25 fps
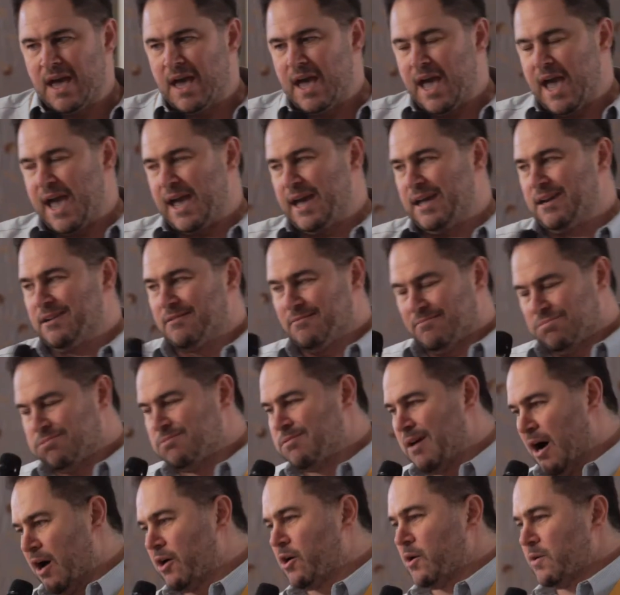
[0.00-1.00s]
And
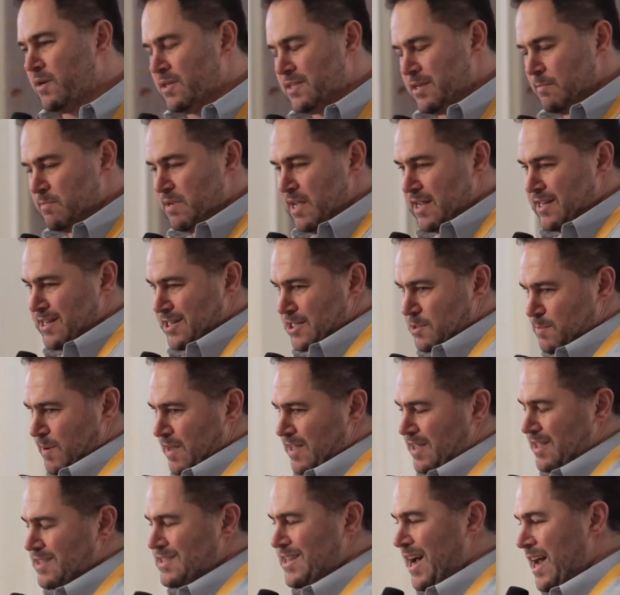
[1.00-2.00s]
I'll go into some details, but
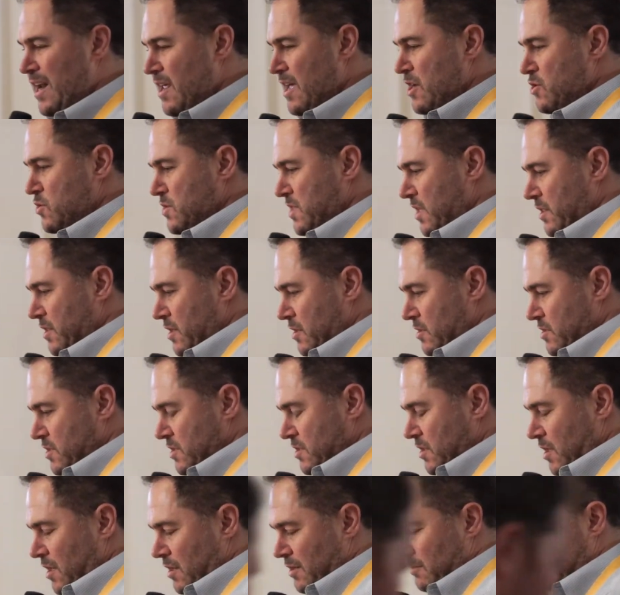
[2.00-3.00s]
it's kind of interesting.
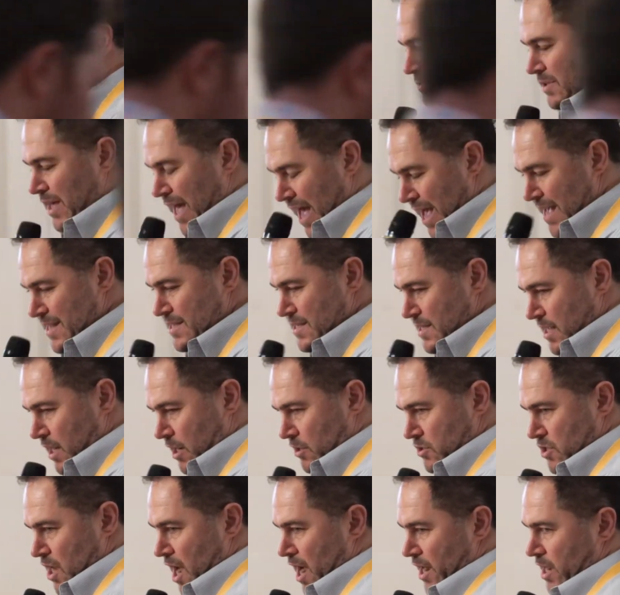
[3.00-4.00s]
There's a case that
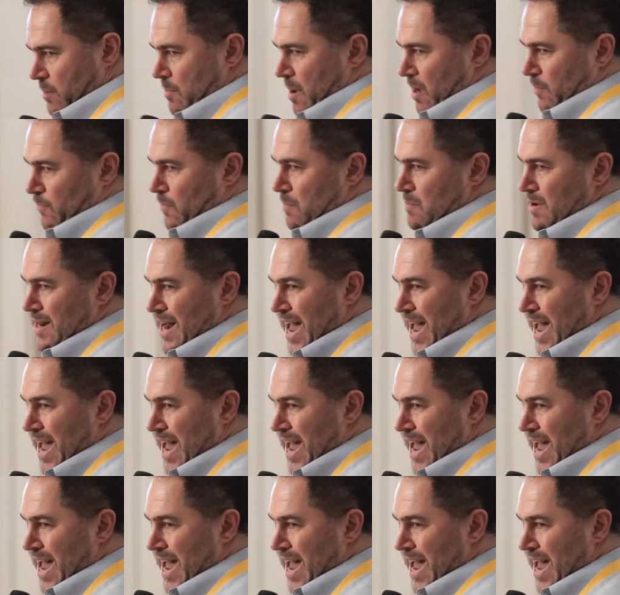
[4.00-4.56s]
I'll talk about from